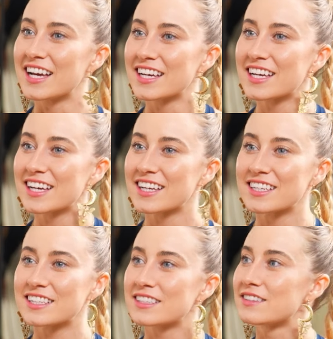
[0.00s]
what it
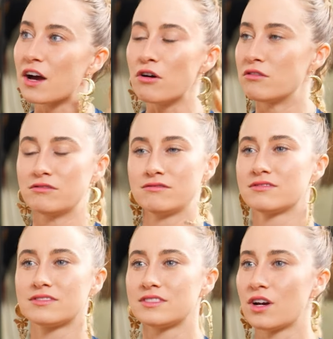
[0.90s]
was. No,
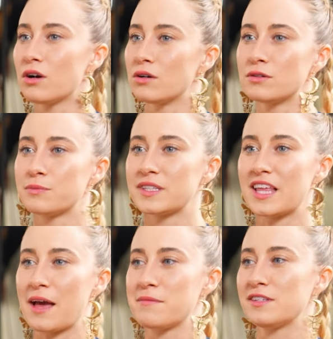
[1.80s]
no,
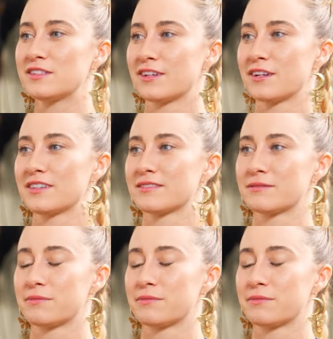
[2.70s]
but the Emmys are.